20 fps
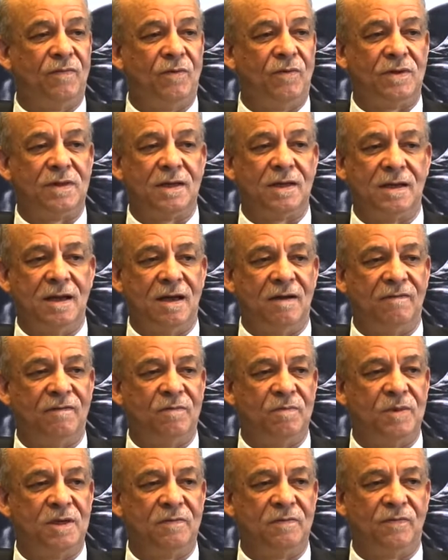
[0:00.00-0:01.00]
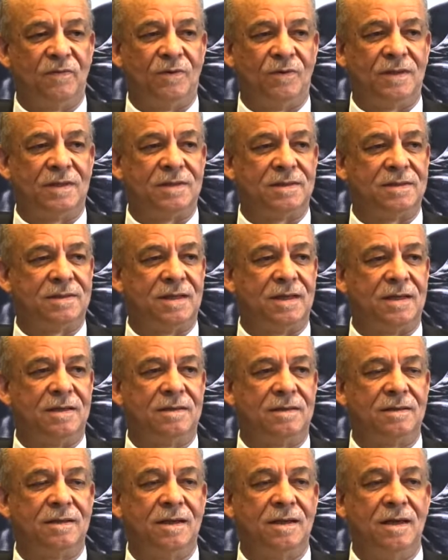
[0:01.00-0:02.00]
for the government, for the
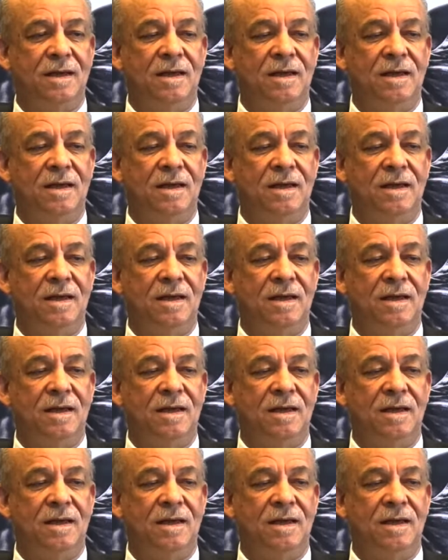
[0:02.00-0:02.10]
state,